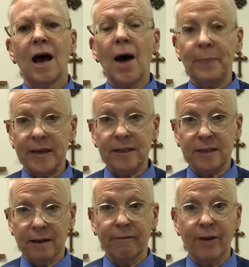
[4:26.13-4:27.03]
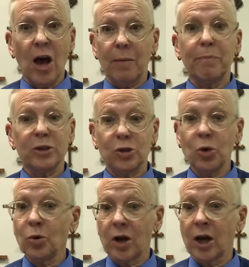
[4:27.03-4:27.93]
a piece of
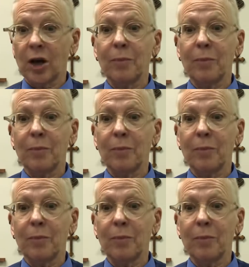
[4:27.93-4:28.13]
bazooka